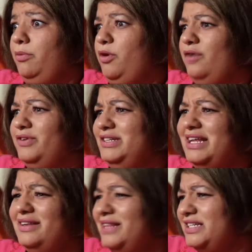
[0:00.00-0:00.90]
them off, because
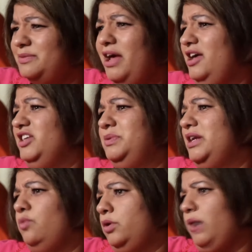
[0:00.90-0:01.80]
that's my husband.
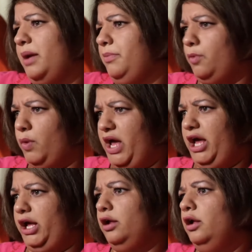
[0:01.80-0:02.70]
I don't want to wipe him away.